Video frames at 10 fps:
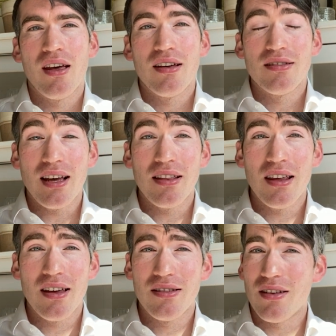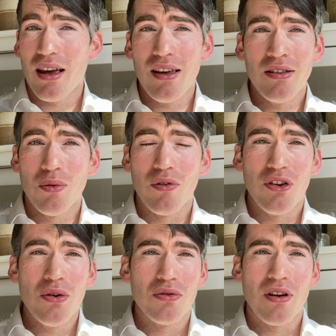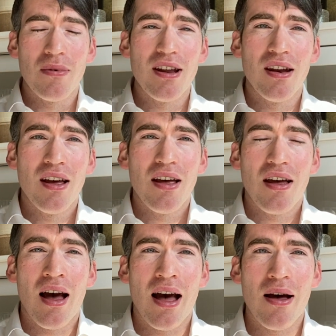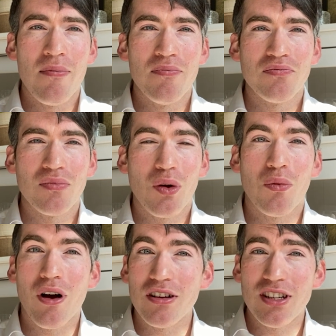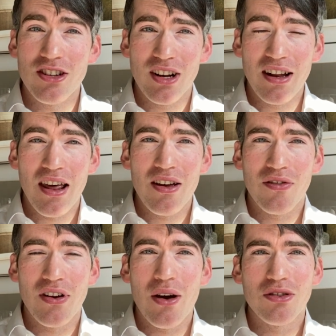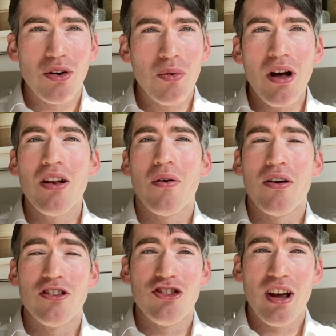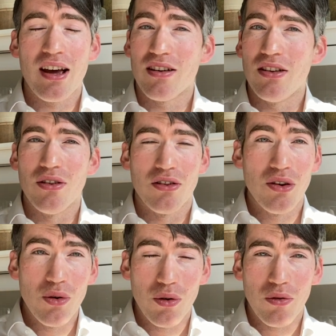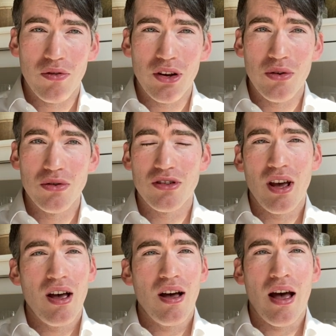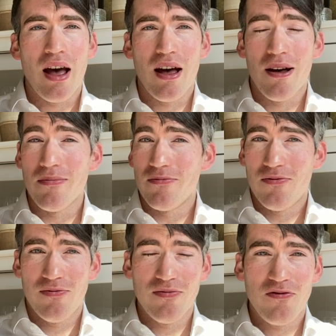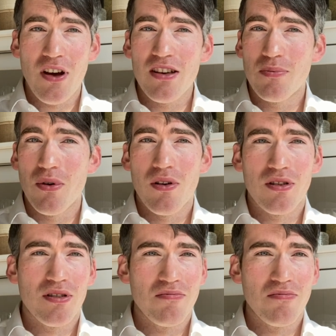Second thing is the reviews. I mean, we're all digitally native now, so we all know how to check either Google reviews, Facebook,